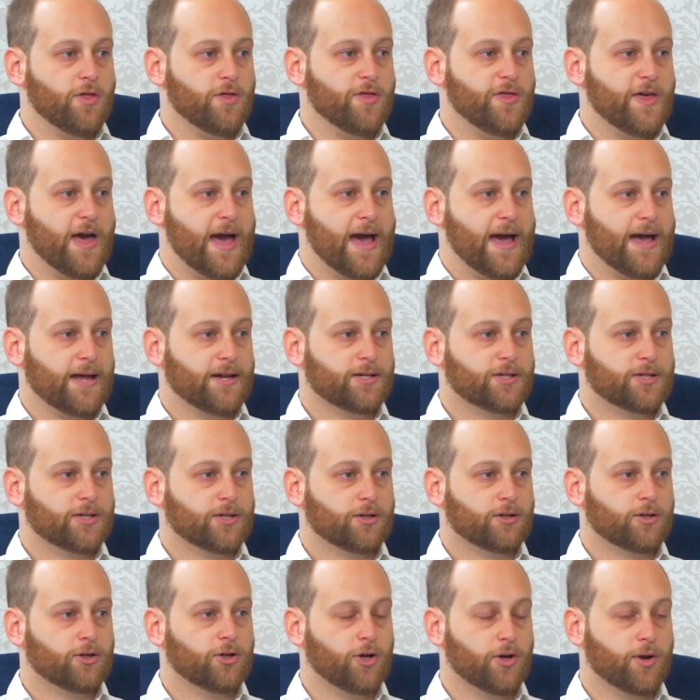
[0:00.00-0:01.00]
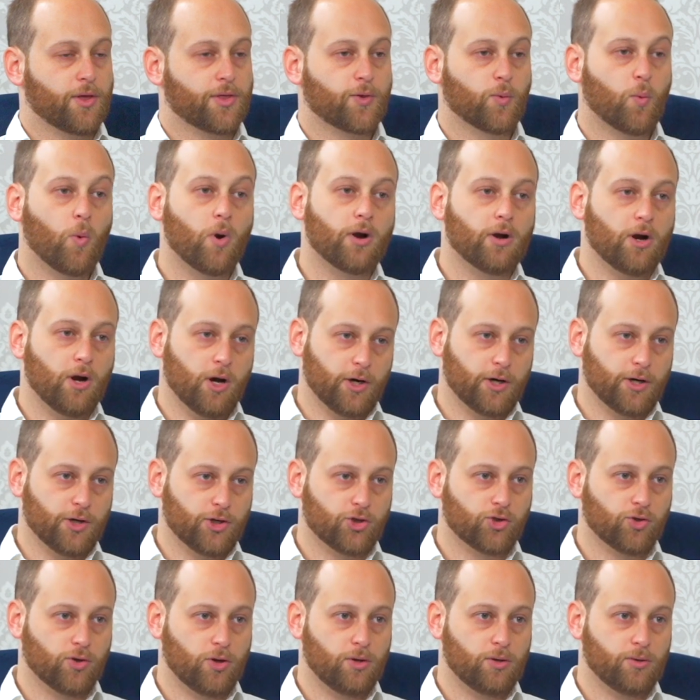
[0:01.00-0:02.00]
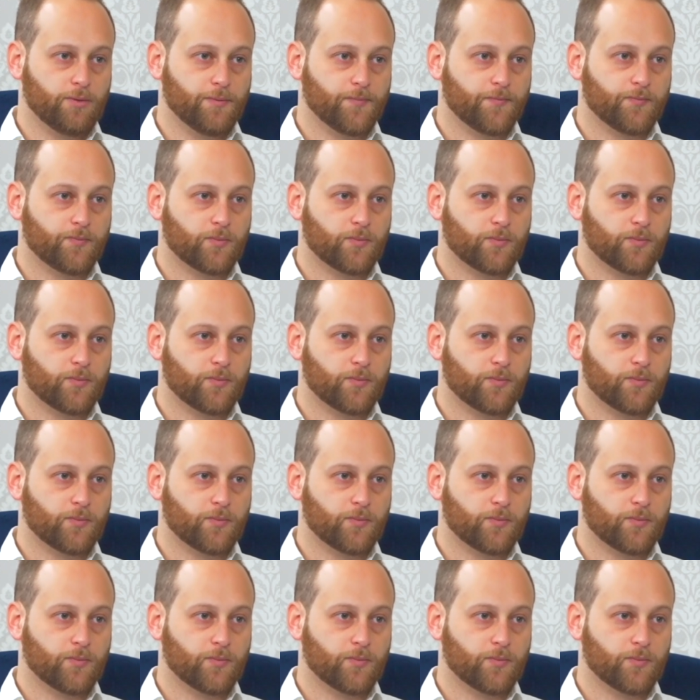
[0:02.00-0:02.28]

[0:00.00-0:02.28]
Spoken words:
that could thwart our control.